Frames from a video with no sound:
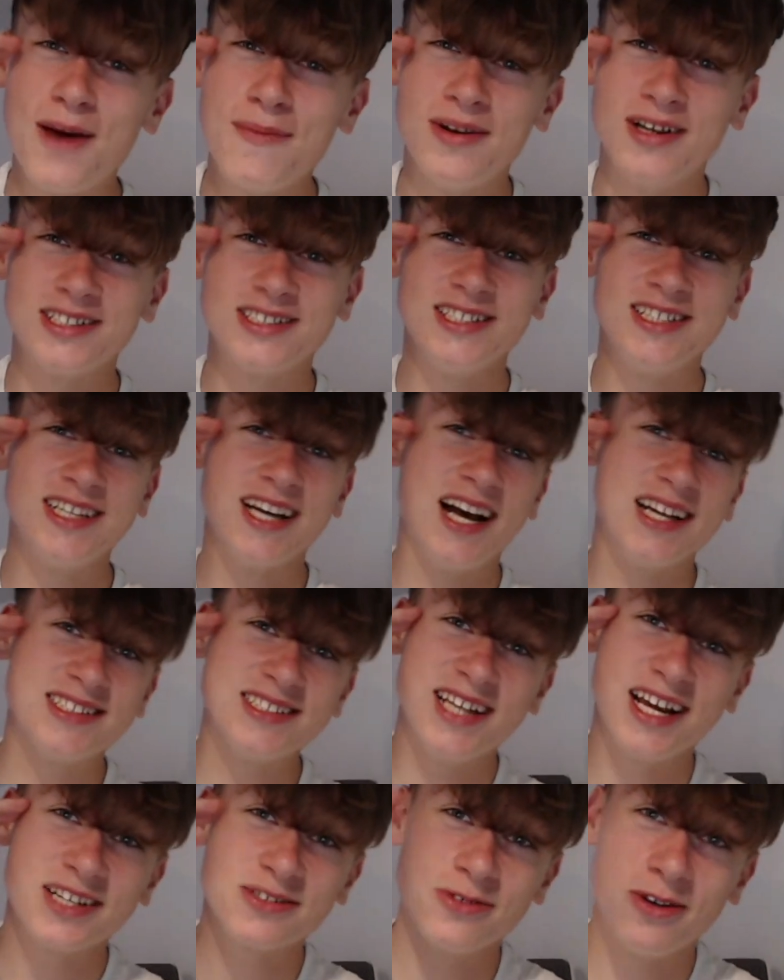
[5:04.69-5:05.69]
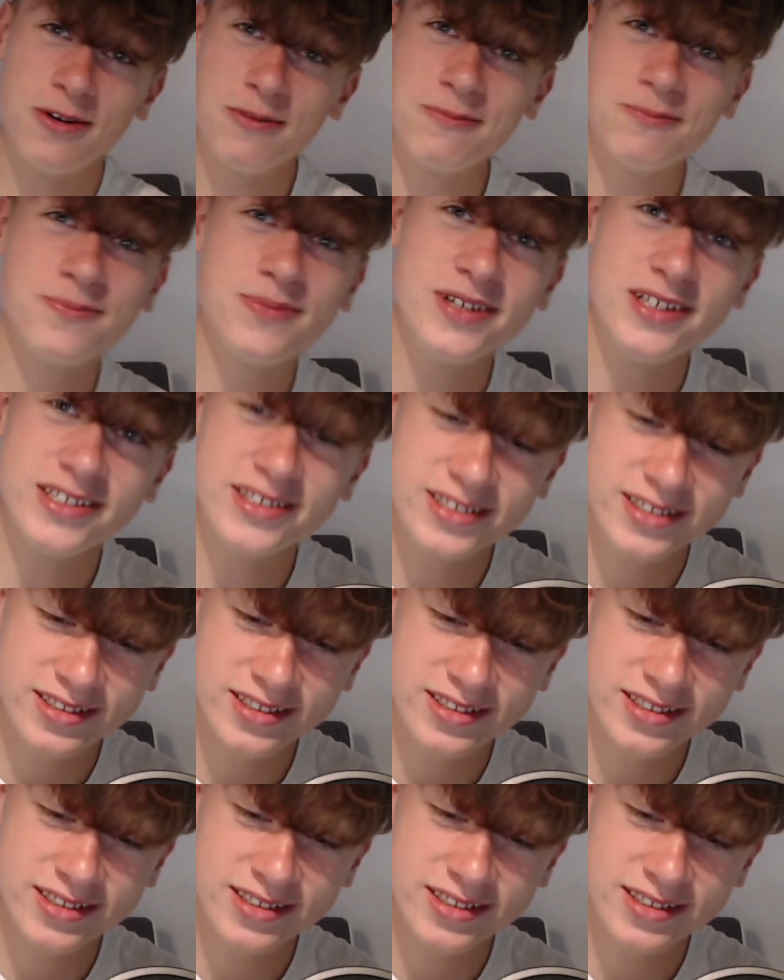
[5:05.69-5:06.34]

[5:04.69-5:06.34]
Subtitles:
And I'll see you guys in the next one. Peace.